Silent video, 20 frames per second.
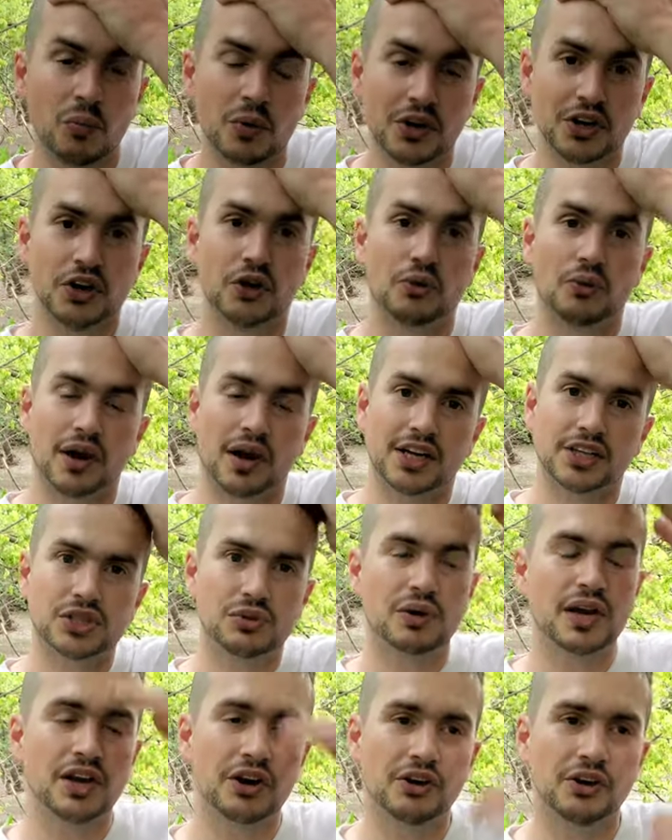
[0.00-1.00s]
when you
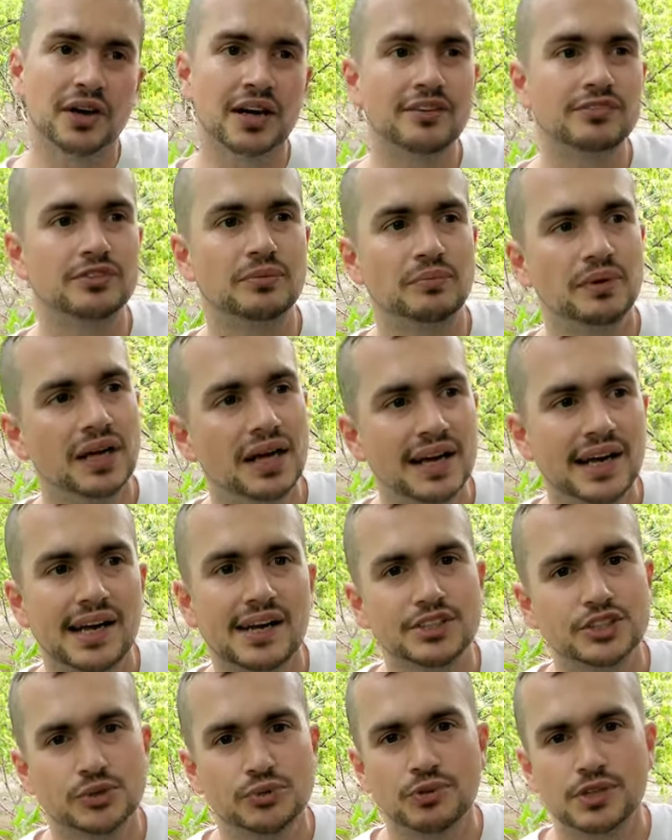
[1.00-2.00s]
graduate, you're gonna have to be on
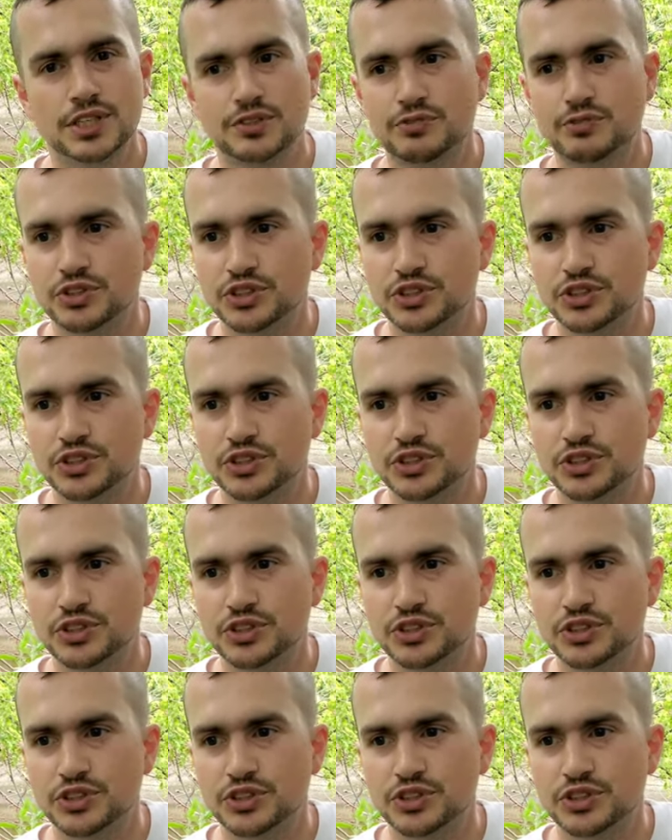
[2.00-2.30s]
house arrest